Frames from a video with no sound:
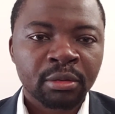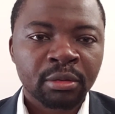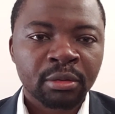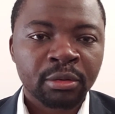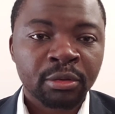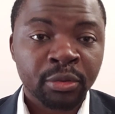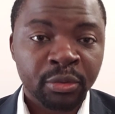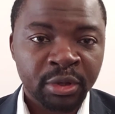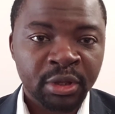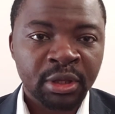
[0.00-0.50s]

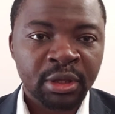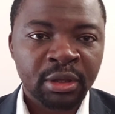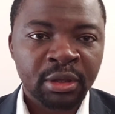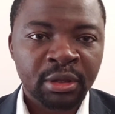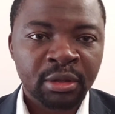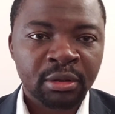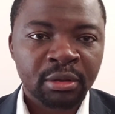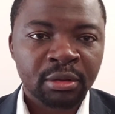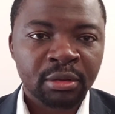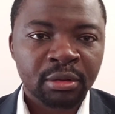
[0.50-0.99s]

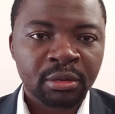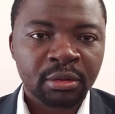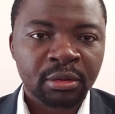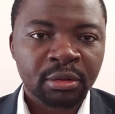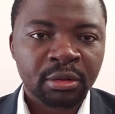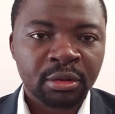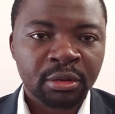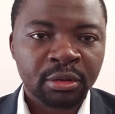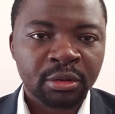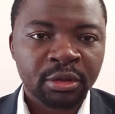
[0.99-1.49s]
three
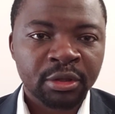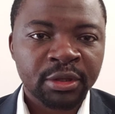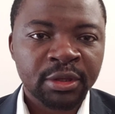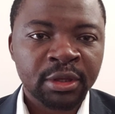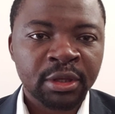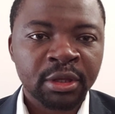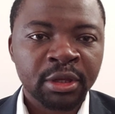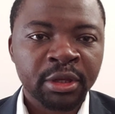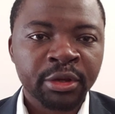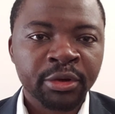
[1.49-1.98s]

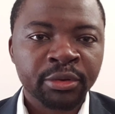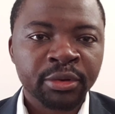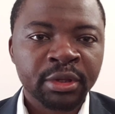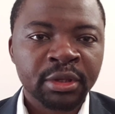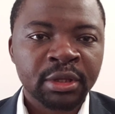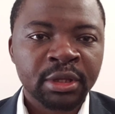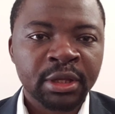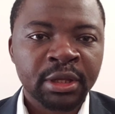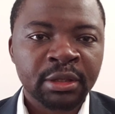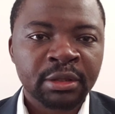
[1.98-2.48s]
key
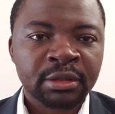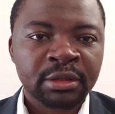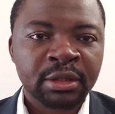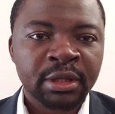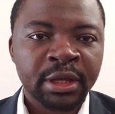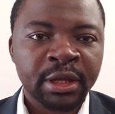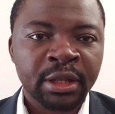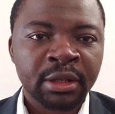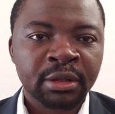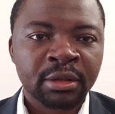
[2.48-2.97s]
ingredients
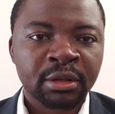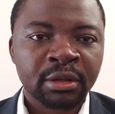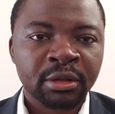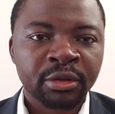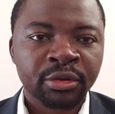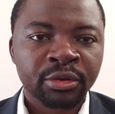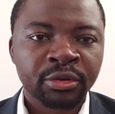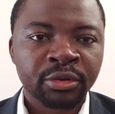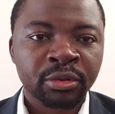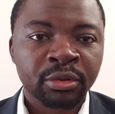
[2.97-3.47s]
that
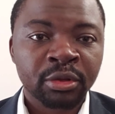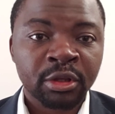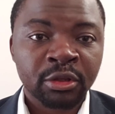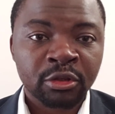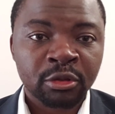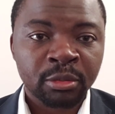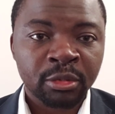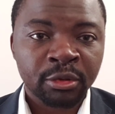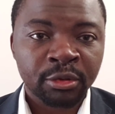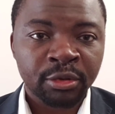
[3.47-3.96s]
you need
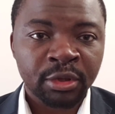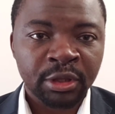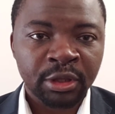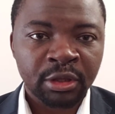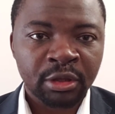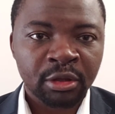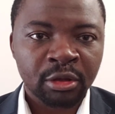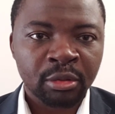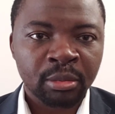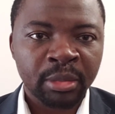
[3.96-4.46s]
to be
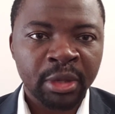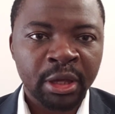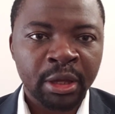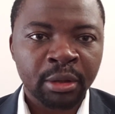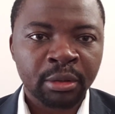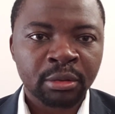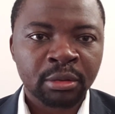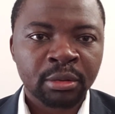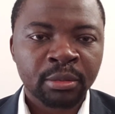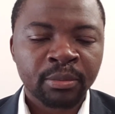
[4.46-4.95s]
thinking
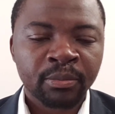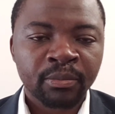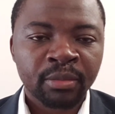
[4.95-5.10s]
about.